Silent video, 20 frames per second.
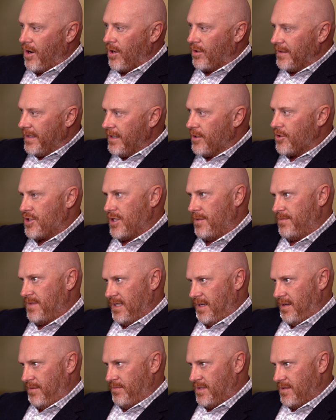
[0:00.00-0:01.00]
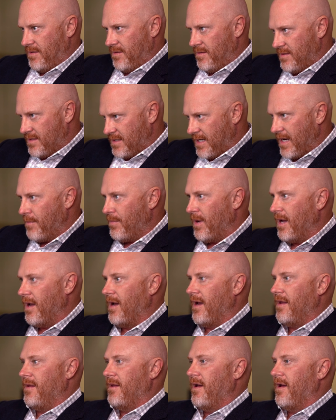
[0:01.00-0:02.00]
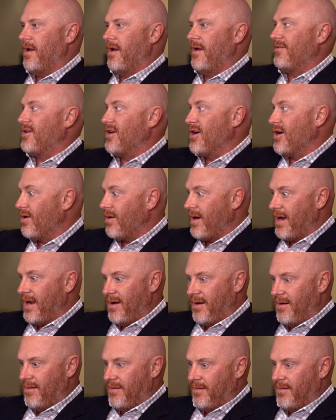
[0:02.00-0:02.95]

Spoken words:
Our leadership teams stand behind that. I've curated